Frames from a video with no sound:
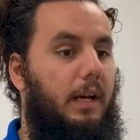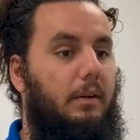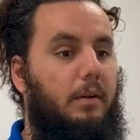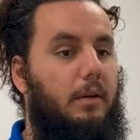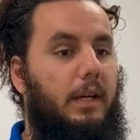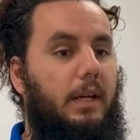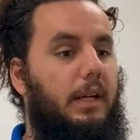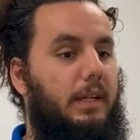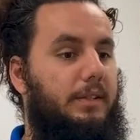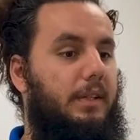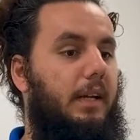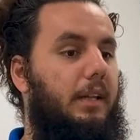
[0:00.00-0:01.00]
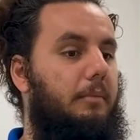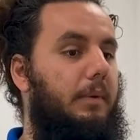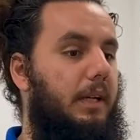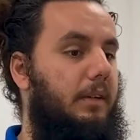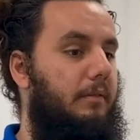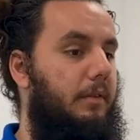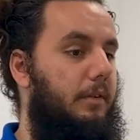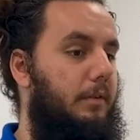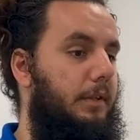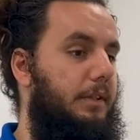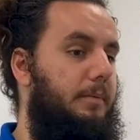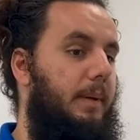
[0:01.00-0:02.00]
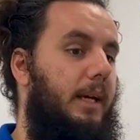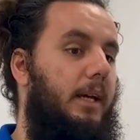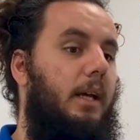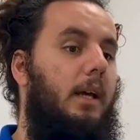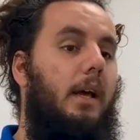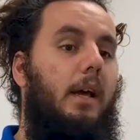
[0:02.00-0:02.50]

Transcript: I'll go ahead and assign them an inventory spot.